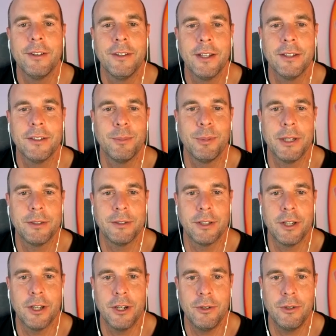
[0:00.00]
That's the place to
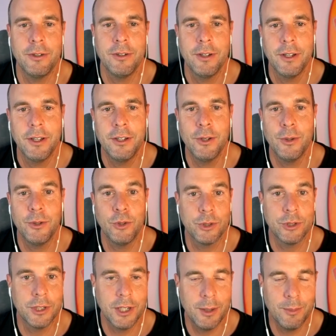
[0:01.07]
go. You and your
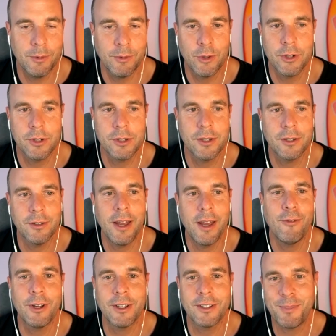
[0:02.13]
team, of course,
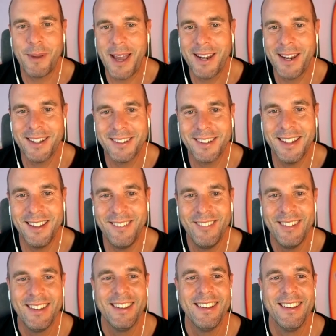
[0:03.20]
ever-expanding team,
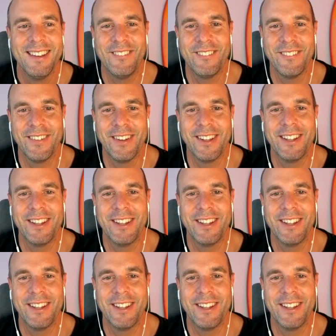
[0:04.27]
really